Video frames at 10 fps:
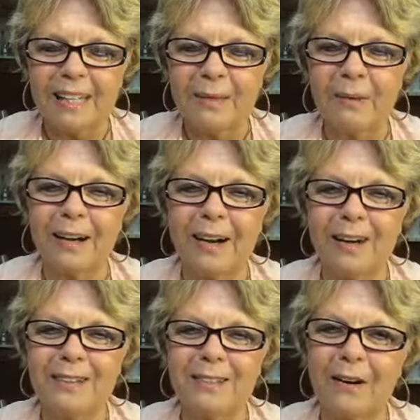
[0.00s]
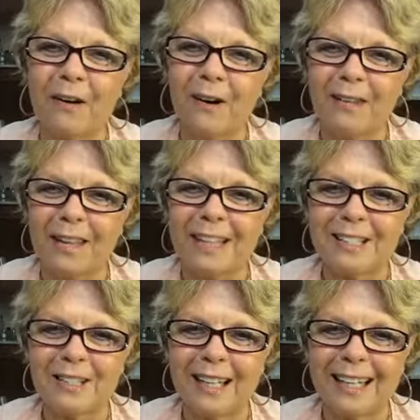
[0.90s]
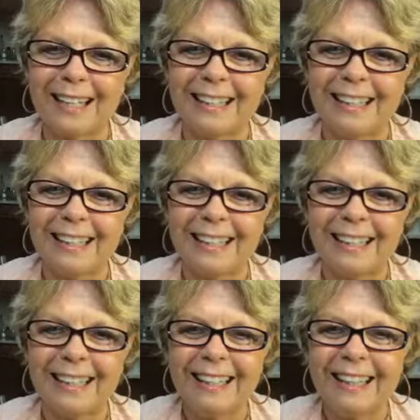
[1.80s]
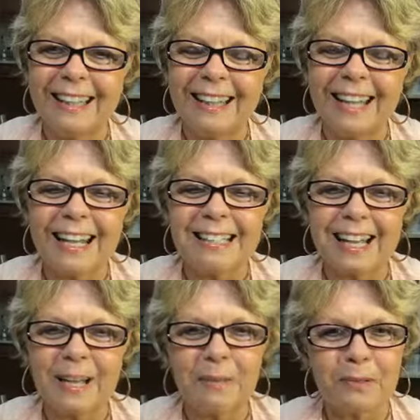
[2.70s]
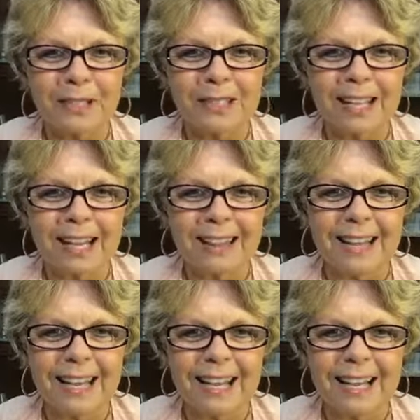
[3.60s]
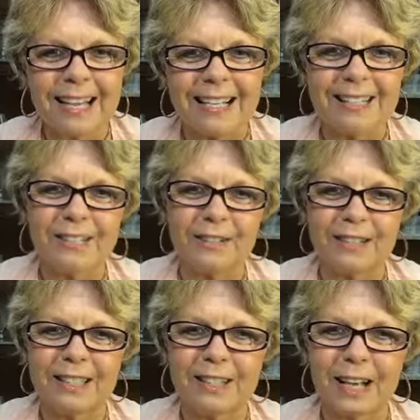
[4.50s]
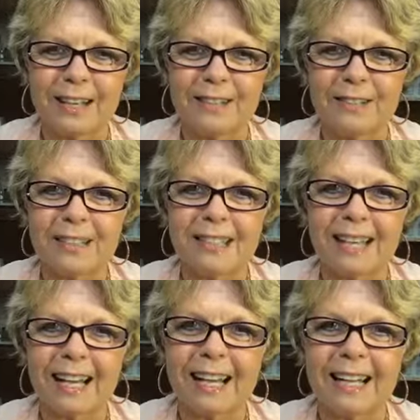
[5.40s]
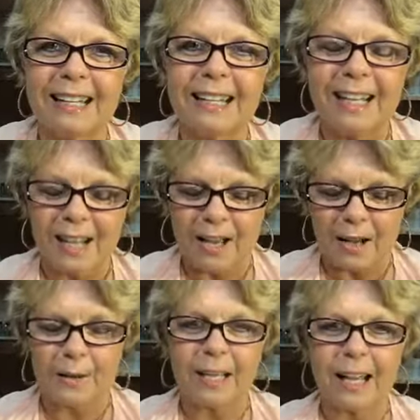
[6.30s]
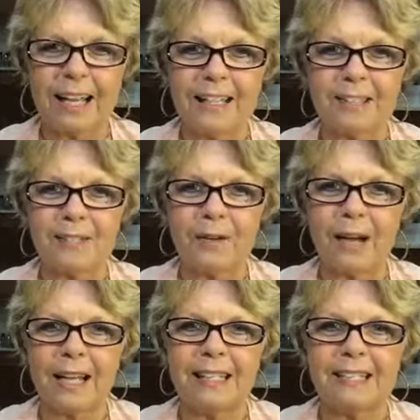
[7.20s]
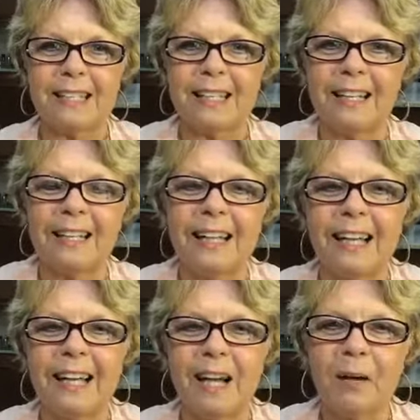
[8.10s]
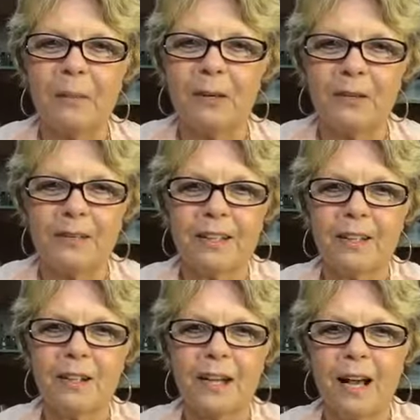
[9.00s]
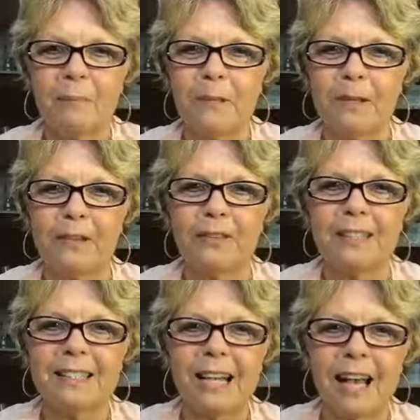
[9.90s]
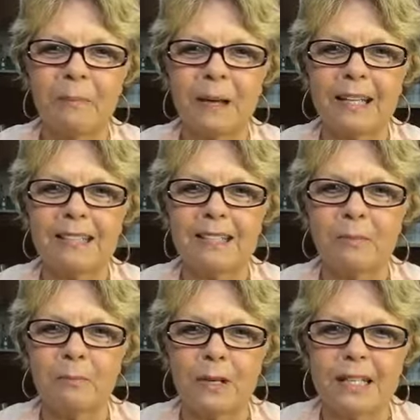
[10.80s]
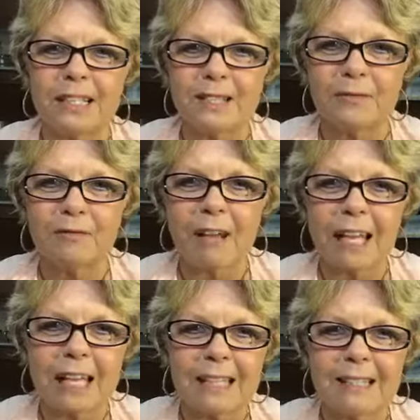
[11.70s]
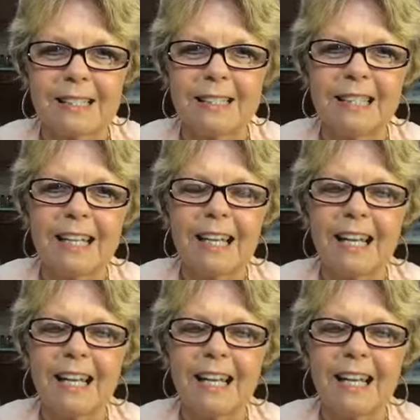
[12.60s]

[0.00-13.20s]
You are ours. Aw, thanks, Jan. Thanks, I appreciate that. Shirley Giles is on. Okay, so I can see up here in the up here in the top, I can see Brenda's face and